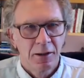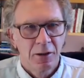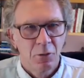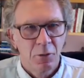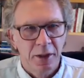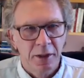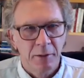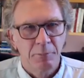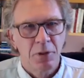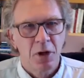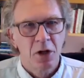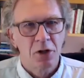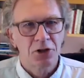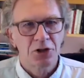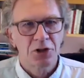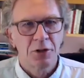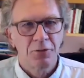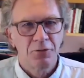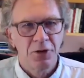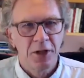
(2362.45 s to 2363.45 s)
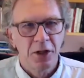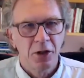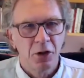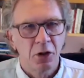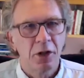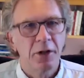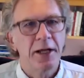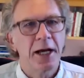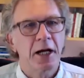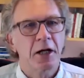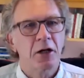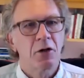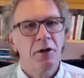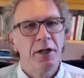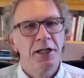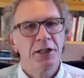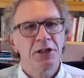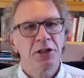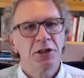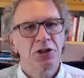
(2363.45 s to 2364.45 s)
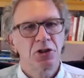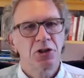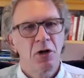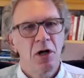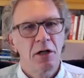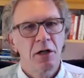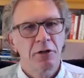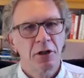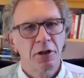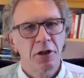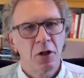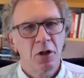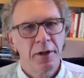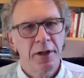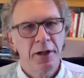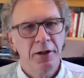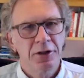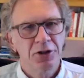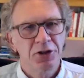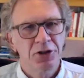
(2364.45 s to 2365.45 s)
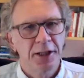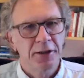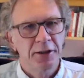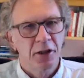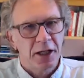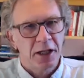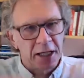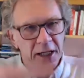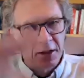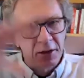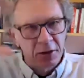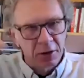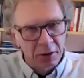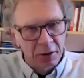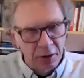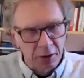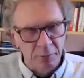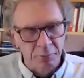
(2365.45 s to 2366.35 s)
we can pulse the field, and that creates a stronger coherent signal in